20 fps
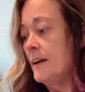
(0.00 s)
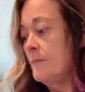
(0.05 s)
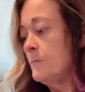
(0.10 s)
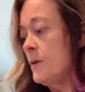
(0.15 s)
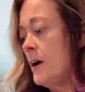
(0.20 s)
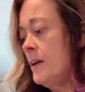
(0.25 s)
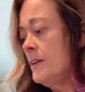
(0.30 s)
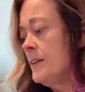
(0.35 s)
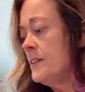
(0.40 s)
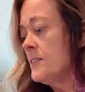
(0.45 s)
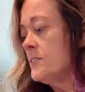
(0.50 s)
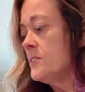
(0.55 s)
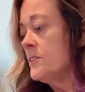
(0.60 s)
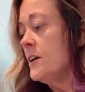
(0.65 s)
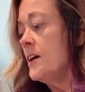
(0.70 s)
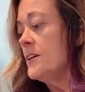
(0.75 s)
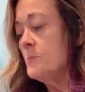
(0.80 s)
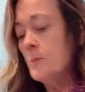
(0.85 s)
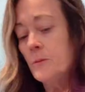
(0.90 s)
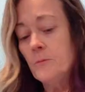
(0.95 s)
I'm calling it a
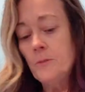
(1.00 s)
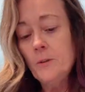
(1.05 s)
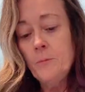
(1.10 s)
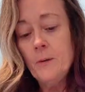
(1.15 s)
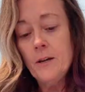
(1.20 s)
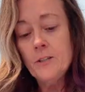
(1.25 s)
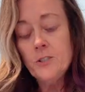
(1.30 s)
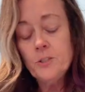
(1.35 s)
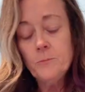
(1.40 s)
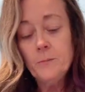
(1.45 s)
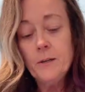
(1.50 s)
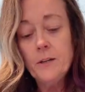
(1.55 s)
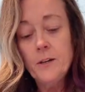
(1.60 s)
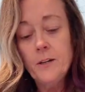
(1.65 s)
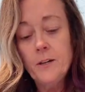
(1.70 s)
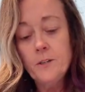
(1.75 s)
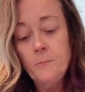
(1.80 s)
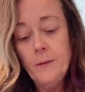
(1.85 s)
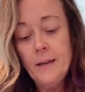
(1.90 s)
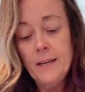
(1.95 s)
sauce. It really probably should be
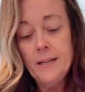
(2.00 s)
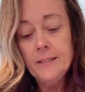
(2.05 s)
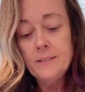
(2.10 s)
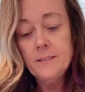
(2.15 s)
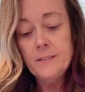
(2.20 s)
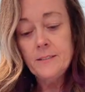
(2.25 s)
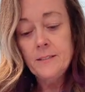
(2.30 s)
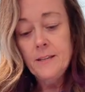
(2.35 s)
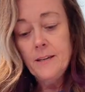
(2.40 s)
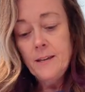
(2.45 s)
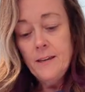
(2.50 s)
called a paste.